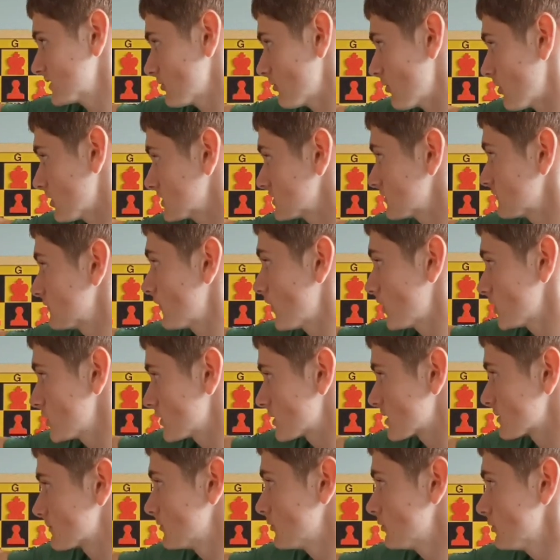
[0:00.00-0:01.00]
on the
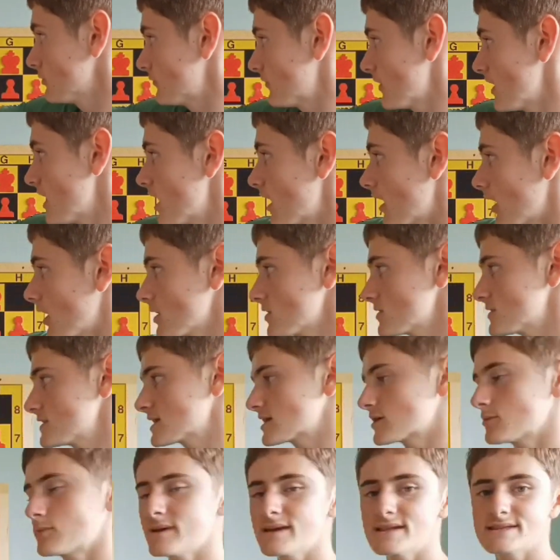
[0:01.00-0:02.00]
following move on the
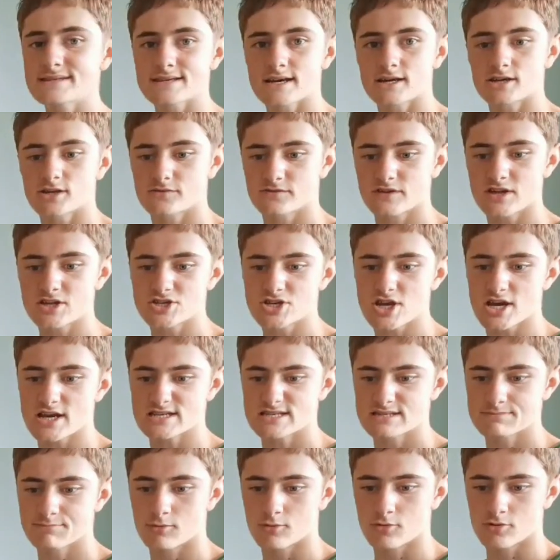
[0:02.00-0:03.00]
queen side of the
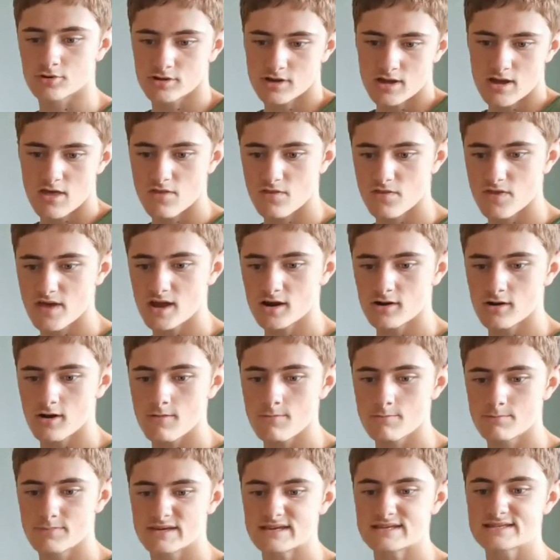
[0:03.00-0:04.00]
chessboard, there on
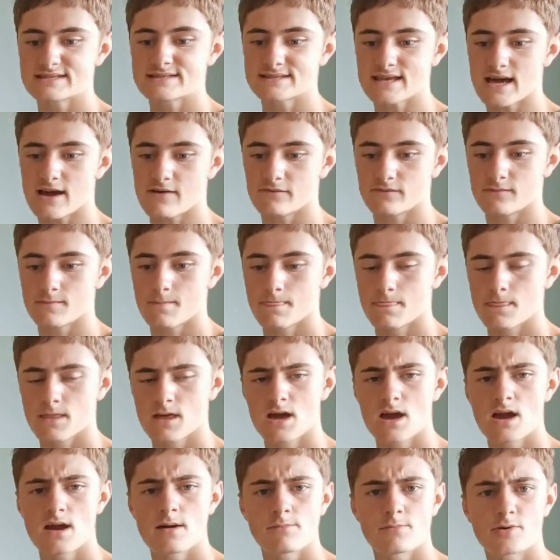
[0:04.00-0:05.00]
b7.
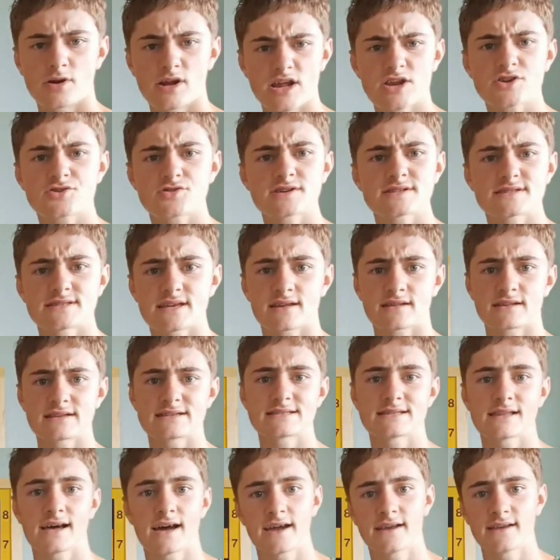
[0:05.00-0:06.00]
Pretty interesting this
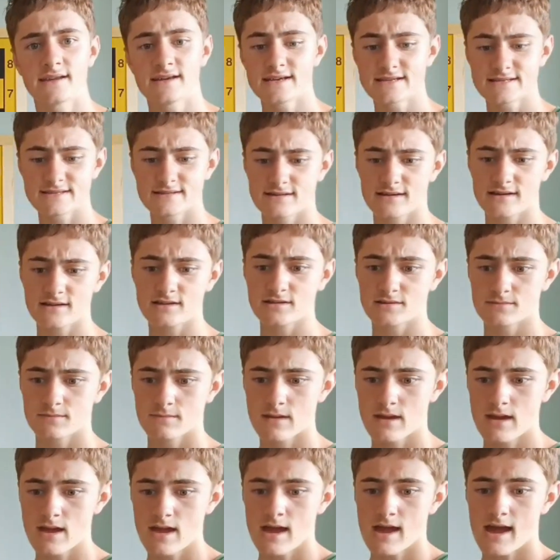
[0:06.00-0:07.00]
line, isn't it?
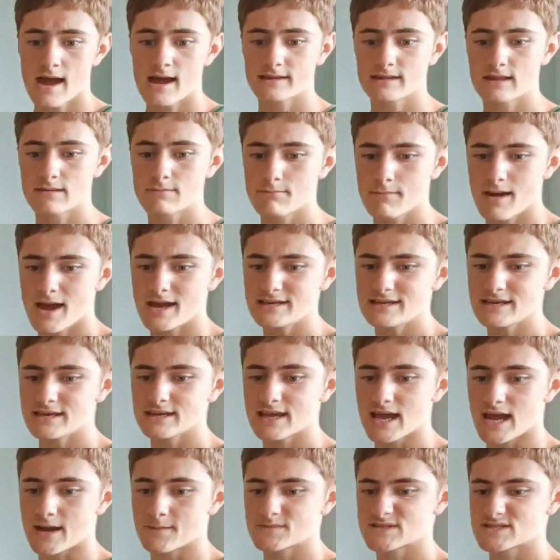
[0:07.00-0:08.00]
And in many
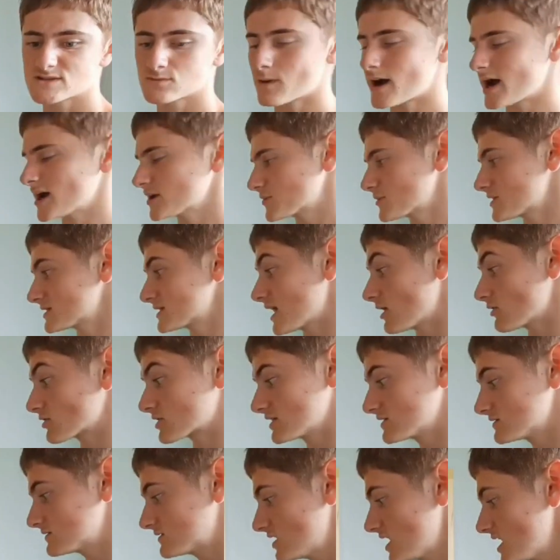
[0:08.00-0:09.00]
games, white will now
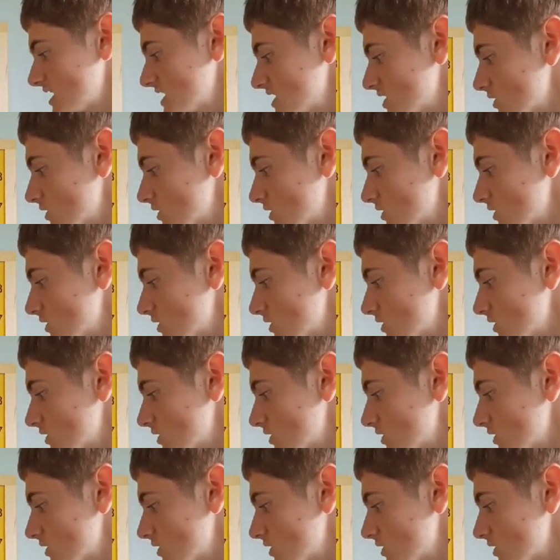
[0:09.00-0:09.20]
continue